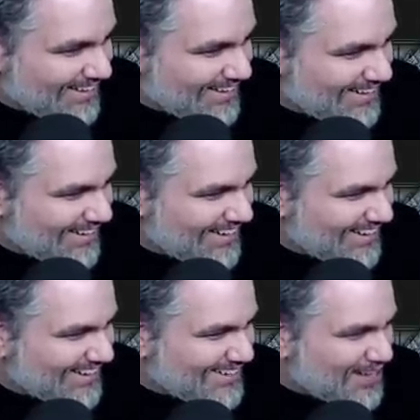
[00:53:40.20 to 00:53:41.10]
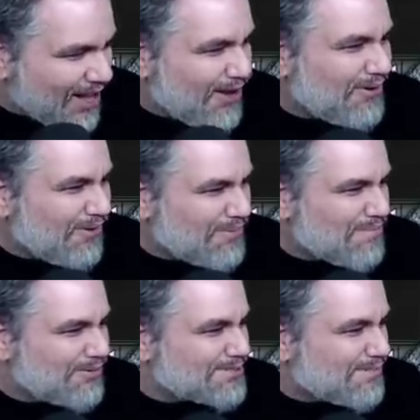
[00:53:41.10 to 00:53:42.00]
Comcast. Oh, old
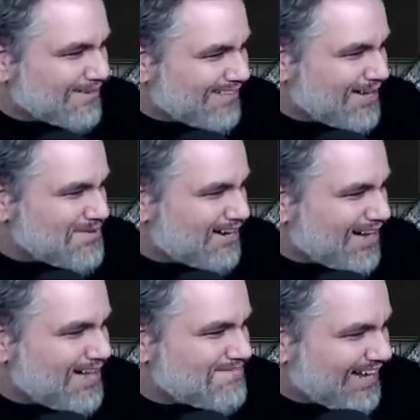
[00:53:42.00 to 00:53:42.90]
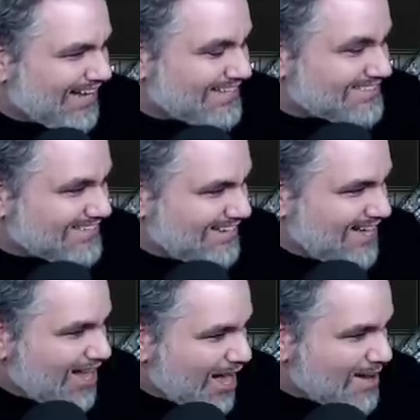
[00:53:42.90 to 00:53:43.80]
Bruce Bartholomew Comcast.
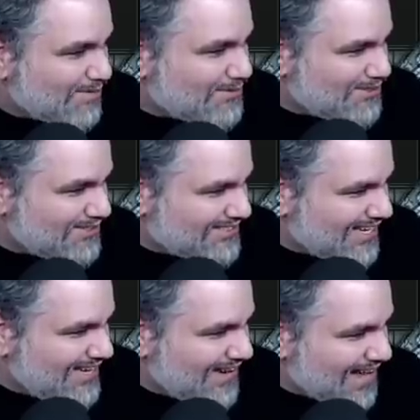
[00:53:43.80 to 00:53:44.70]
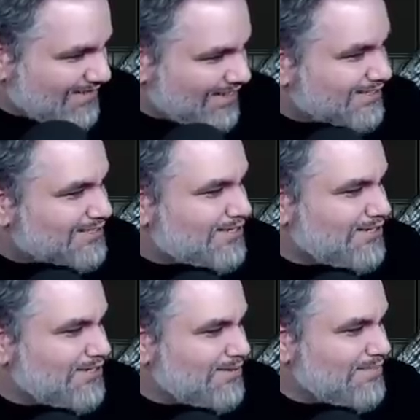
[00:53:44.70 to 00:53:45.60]
How much would you say you have on this
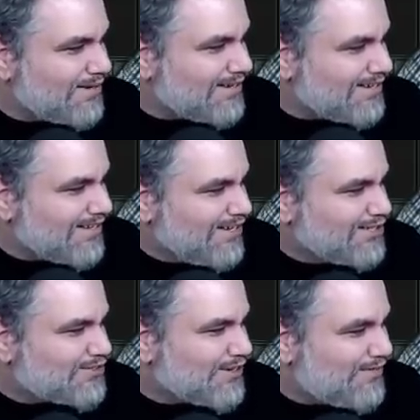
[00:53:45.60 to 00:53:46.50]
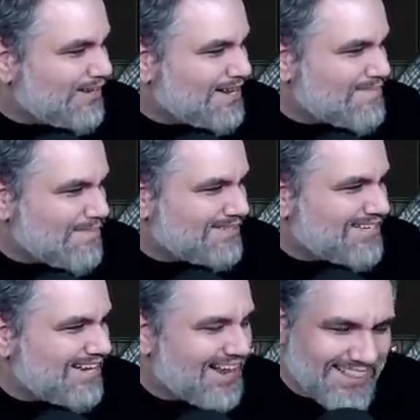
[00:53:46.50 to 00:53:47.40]
cube? Tree fitting, maybe
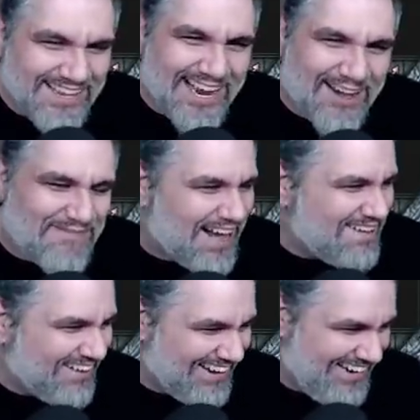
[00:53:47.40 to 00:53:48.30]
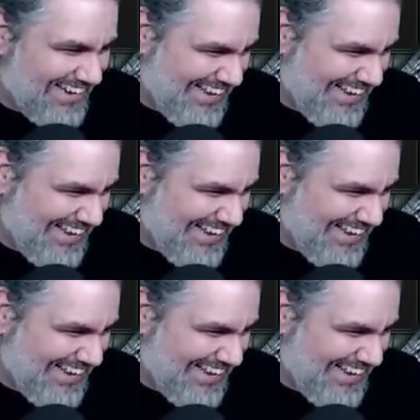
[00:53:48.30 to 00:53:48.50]
ten. I think I got five on.